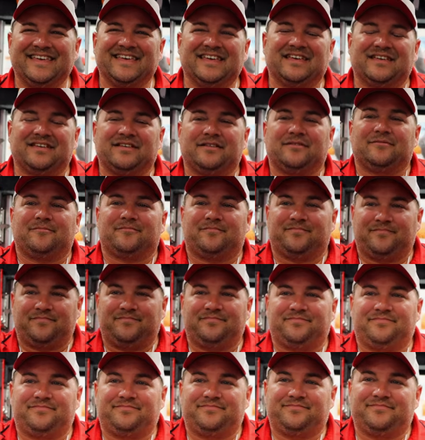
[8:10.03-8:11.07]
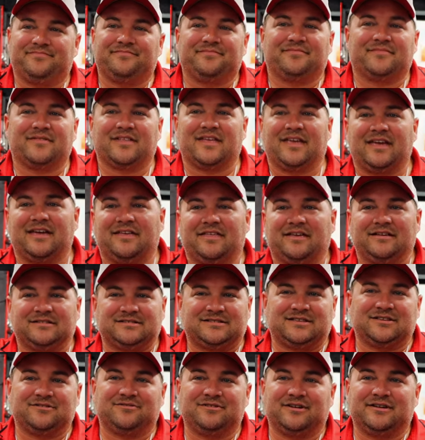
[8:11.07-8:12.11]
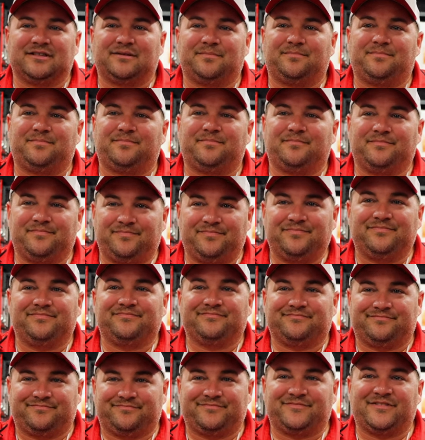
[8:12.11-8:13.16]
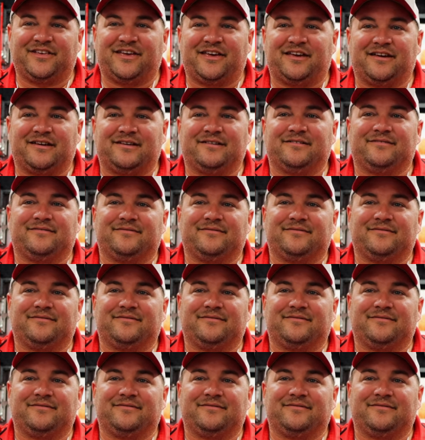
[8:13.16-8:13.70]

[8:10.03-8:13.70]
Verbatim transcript: You know how people are. You got yeah, all the Karens out there. Yeah.